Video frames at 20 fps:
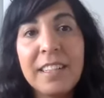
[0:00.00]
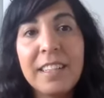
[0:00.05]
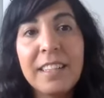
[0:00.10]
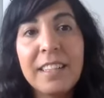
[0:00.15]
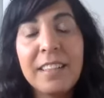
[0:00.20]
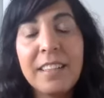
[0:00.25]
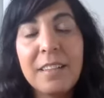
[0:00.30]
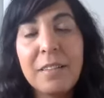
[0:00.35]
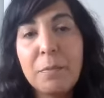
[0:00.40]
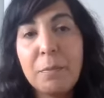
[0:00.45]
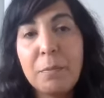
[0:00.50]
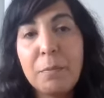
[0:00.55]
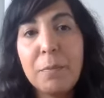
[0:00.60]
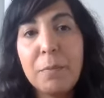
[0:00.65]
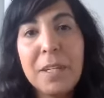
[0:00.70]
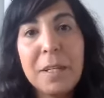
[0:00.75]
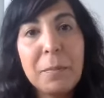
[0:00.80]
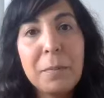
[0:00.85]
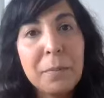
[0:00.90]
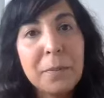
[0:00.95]
And, and
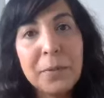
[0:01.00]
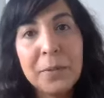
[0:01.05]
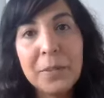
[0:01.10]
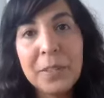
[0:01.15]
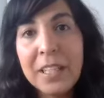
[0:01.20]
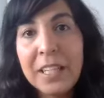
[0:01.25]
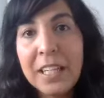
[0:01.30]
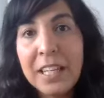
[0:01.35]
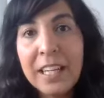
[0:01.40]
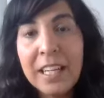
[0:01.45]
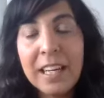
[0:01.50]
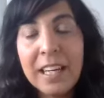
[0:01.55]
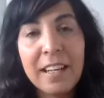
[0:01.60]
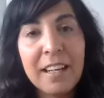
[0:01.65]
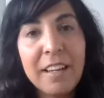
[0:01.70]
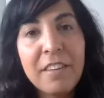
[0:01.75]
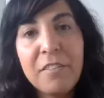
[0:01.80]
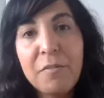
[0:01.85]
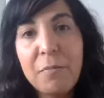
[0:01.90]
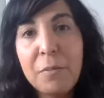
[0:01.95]
people, a
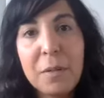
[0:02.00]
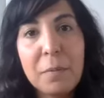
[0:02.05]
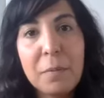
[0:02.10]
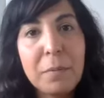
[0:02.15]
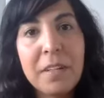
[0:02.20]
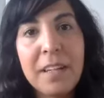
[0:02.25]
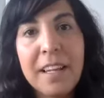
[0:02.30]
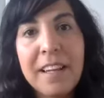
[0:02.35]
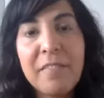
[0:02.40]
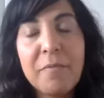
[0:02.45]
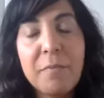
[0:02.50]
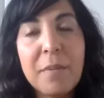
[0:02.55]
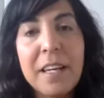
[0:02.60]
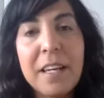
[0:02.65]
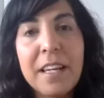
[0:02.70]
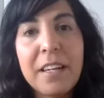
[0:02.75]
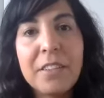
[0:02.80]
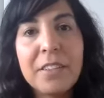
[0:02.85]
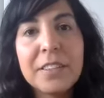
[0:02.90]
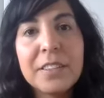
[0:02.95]
lot of people I've
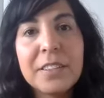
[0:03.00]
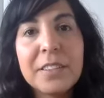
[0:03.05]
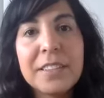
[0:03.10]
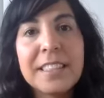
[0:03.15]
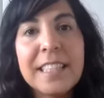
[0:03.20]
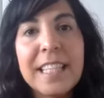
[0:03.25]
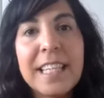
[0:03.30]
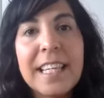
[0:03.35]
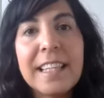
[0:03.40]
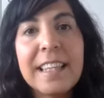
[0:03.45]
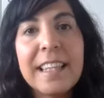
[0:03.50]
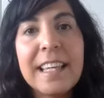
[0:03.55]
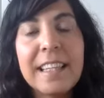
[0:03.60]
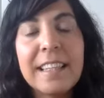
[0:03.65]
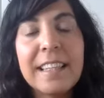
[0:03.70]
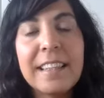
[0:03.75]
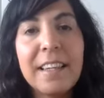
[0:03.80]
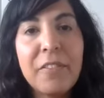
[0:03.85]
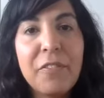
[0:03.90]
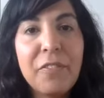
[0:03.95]
met also say
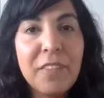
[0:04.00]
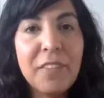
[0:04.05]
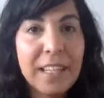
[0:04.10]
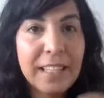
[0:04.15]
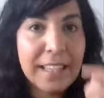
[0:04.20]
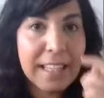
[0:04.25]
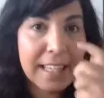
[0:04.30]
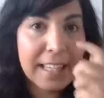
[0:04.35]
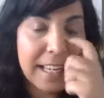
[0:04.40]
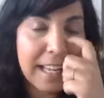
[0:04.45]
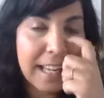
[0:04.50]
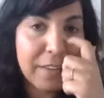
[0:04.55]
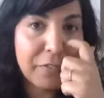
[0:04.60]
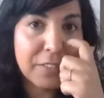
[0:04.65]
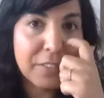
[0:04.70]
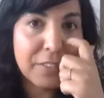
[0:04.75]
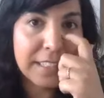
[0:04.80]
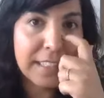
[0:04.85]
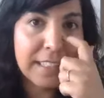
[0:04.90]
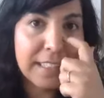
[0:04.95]
that they feel that
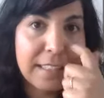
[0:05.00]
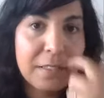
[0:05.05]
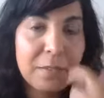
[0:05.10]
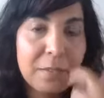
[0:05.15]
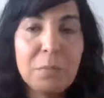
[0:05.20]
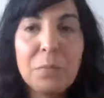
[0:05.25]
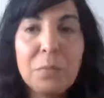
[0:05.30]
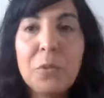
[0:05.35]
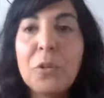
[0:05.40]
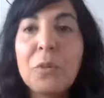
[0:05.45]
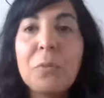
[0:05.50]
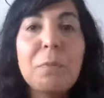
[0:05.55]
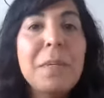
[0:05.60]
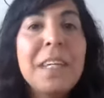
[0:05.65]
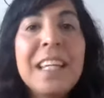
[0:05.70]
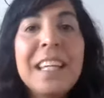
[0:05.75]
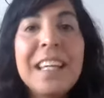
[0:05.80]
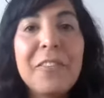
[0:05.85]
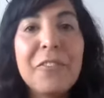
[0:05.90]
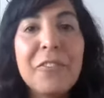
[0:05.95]
life is a more
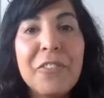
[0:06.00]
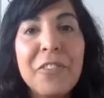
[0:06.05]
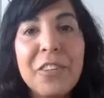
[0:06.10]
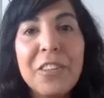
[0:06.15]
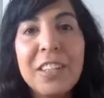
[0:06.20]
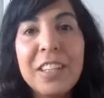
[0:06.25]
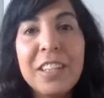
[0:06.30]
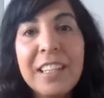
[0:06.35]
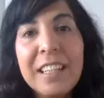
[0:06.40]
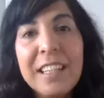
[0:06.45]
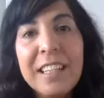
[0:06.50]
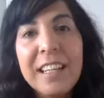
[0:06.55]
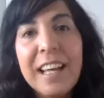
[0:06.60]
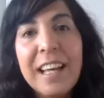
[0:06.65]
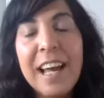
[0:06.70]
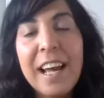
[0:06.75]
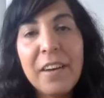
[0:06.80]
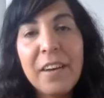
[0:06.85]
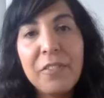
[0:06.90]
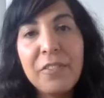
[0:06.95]
meaningful
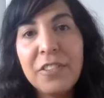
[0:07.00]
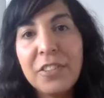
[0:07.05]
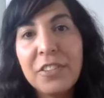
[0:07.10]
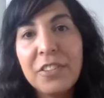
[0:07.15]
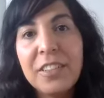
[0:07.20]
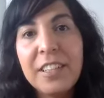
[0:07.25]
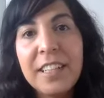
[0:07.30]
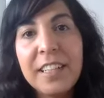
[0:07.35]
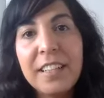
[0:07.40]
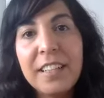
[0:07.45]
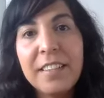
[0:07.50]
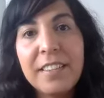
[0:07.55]
after yeah.